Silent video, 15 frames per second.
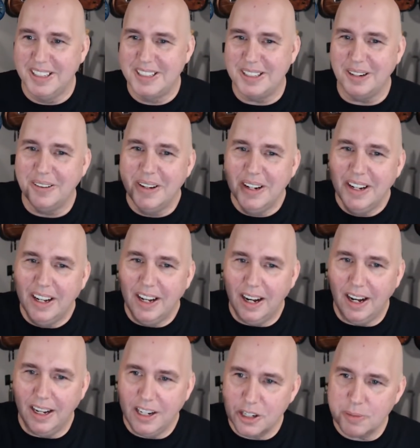So
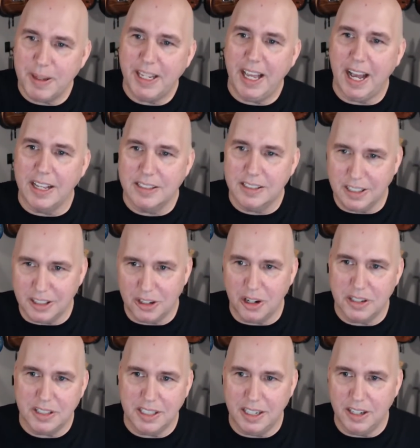uh, here's my guess: Guitar
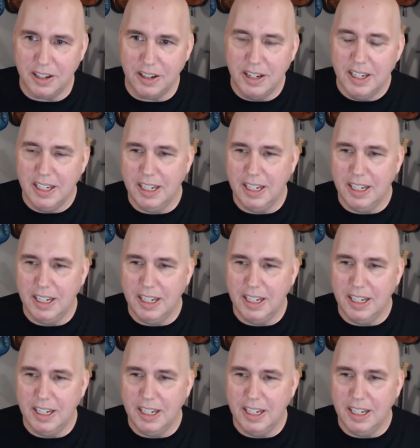Center,